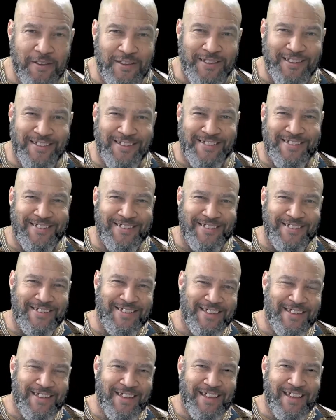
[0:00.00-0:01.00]

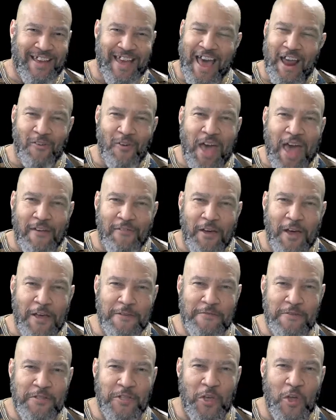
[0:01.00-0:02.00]
I don't have a
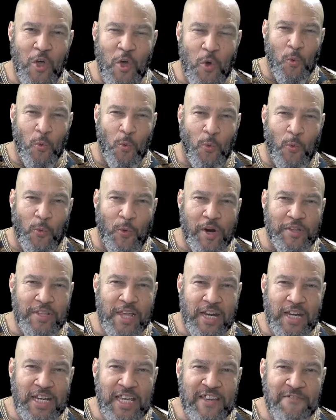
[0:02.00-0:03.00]
husband, so where does
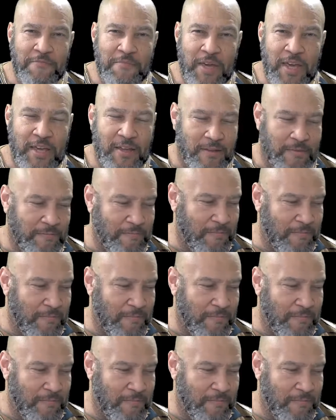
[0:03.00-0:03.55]
that leave me?